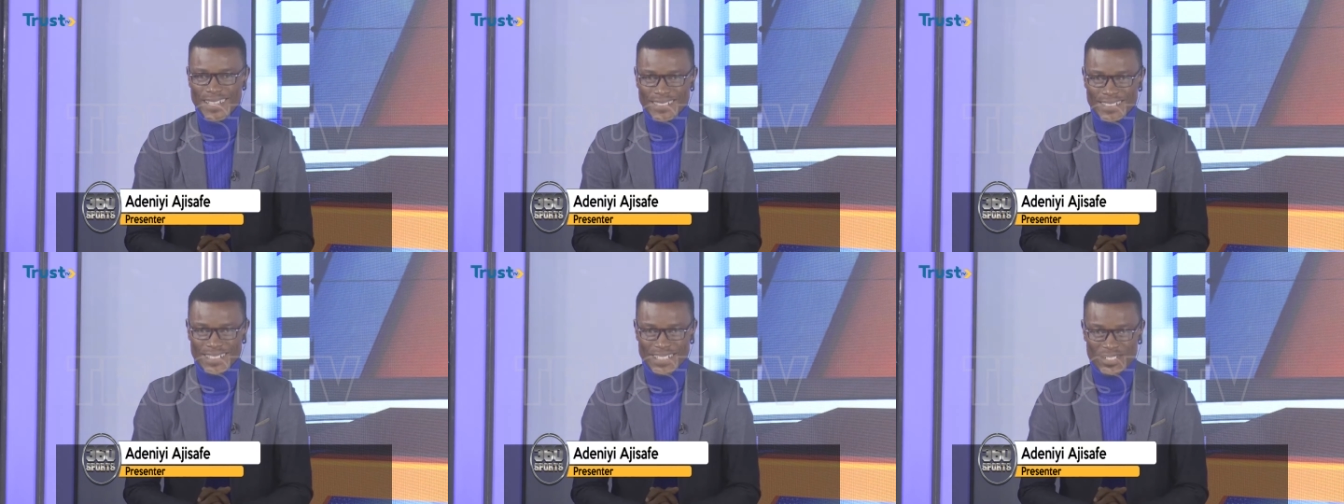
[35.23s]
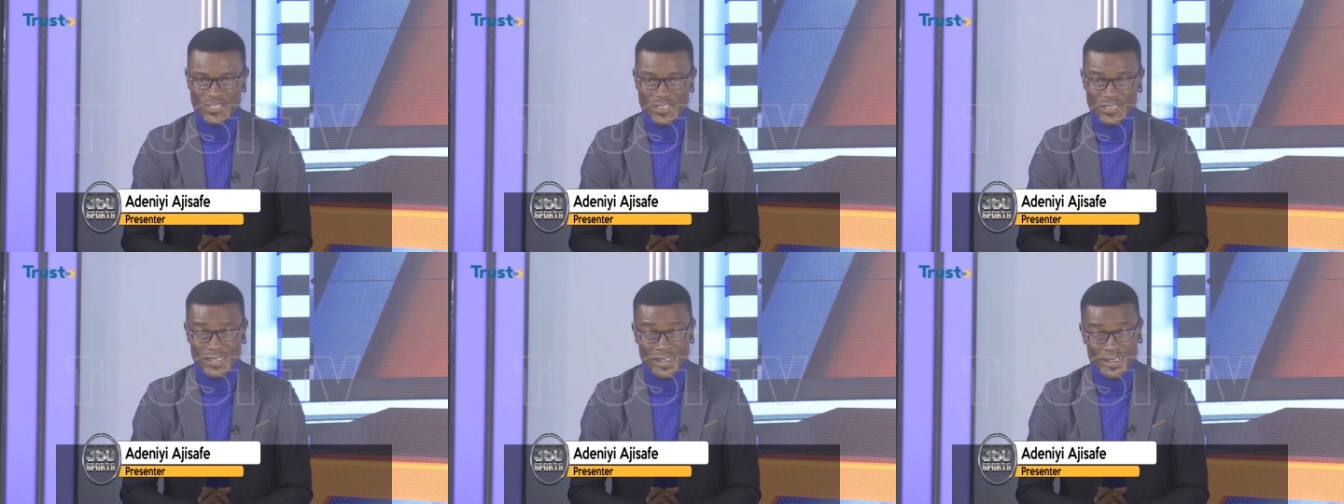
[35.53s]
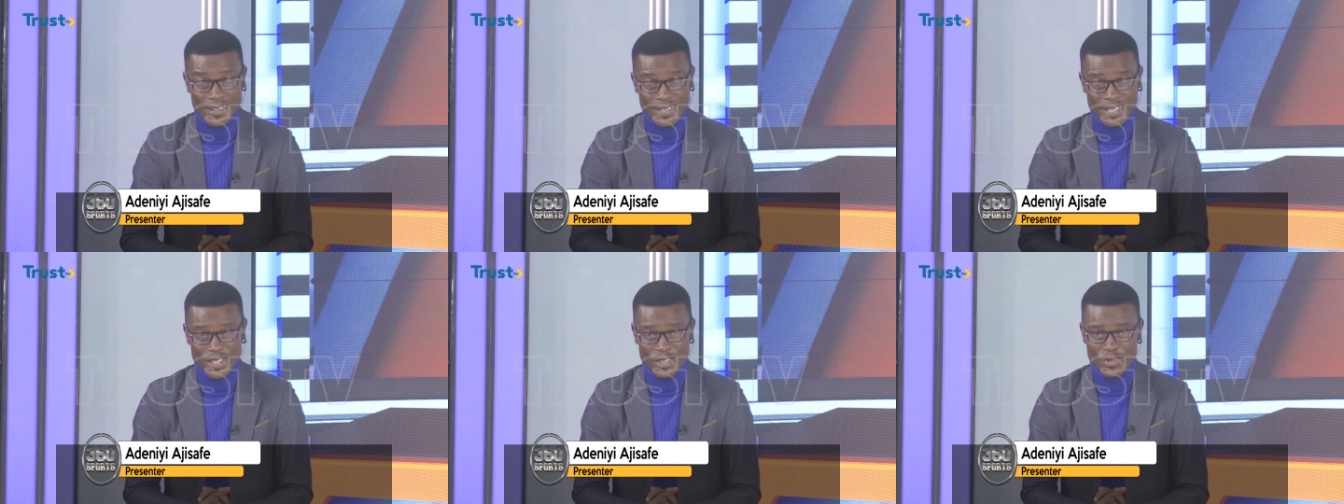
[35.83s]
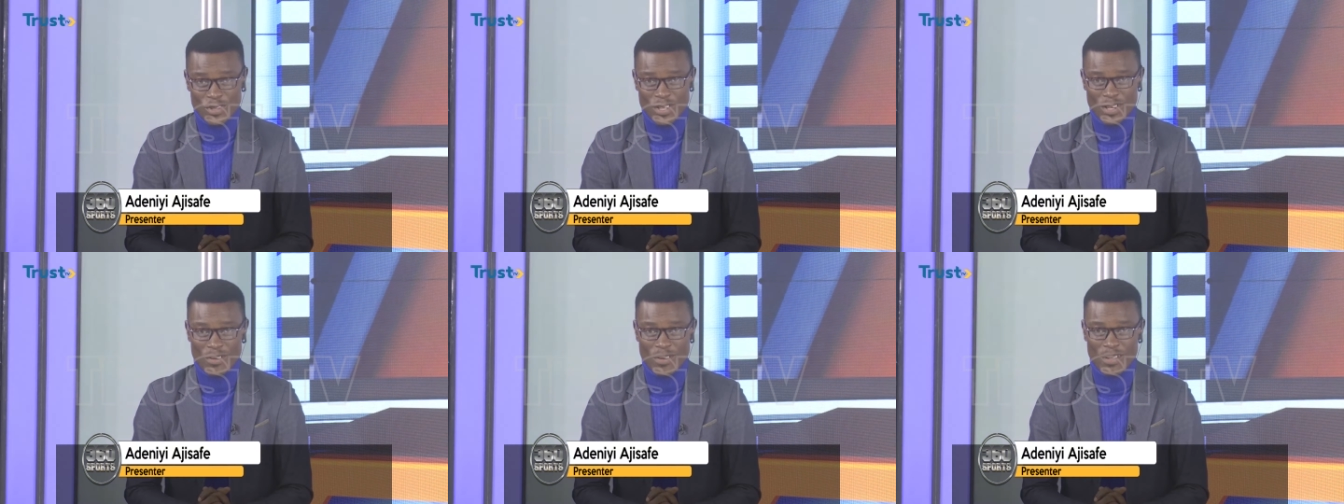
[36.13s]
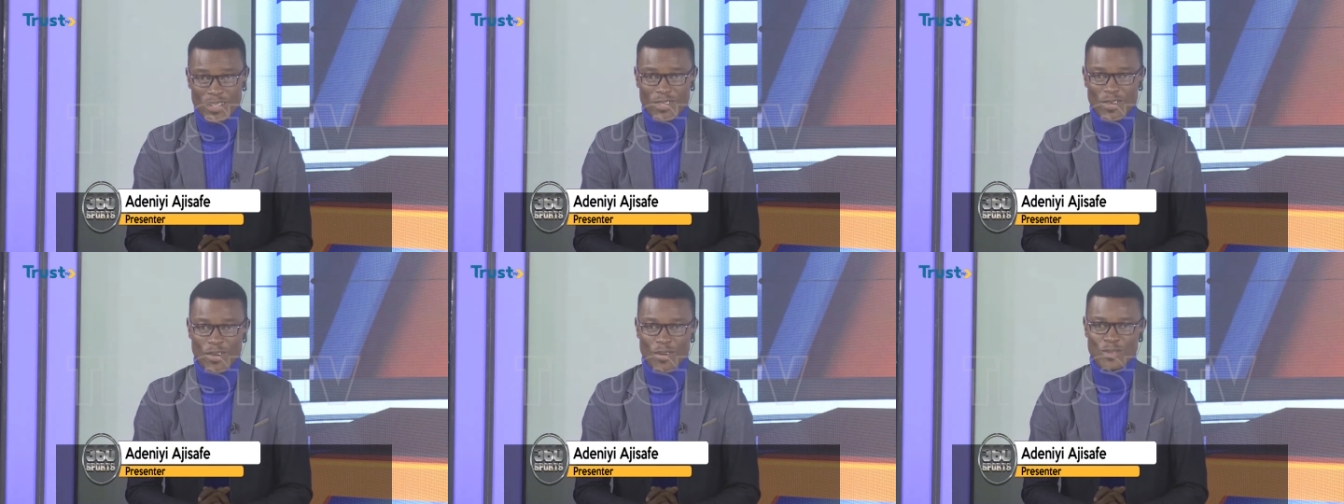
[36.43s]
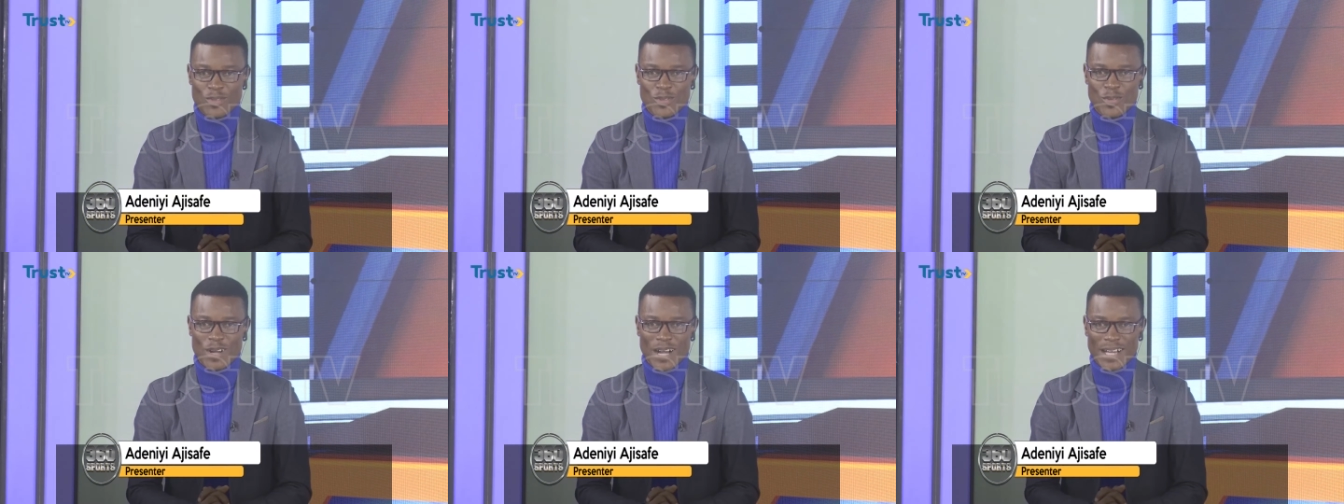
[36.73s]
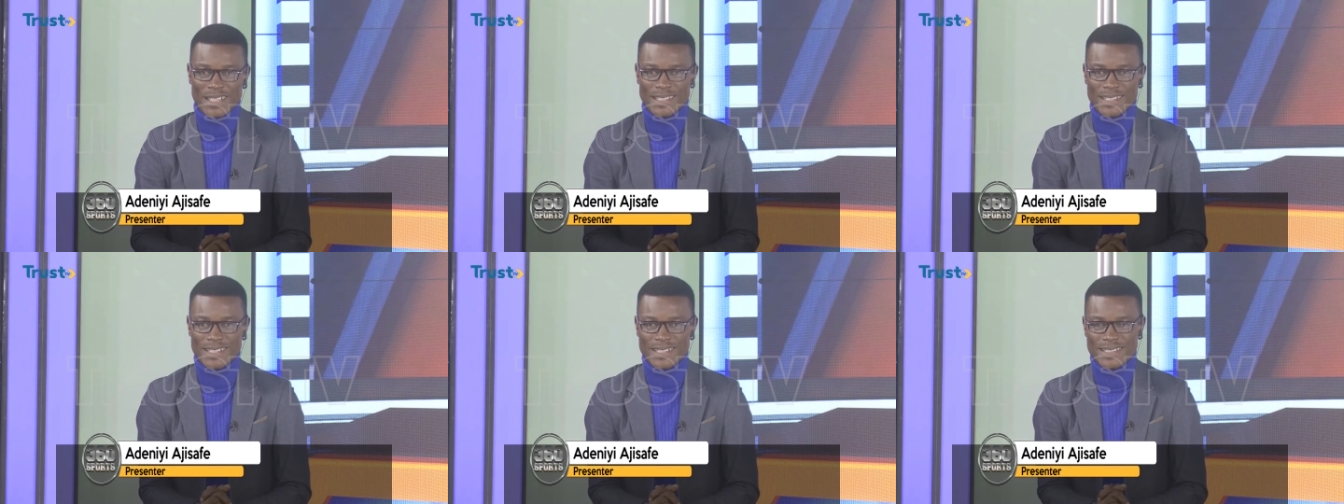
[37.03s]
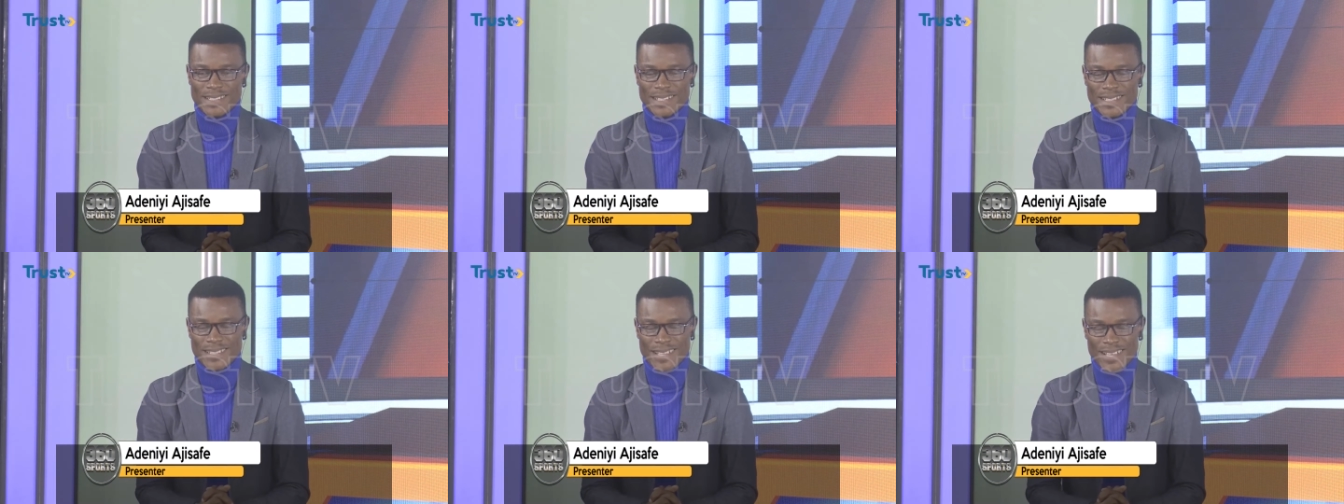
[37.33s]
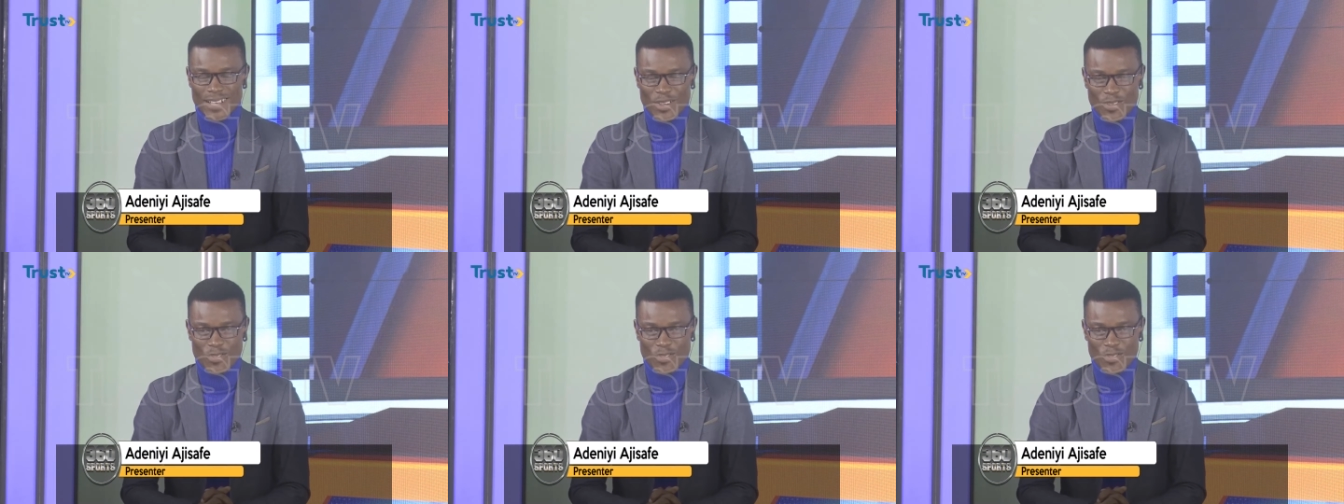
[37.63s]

Nigerians are really doing it when it comes to athletics.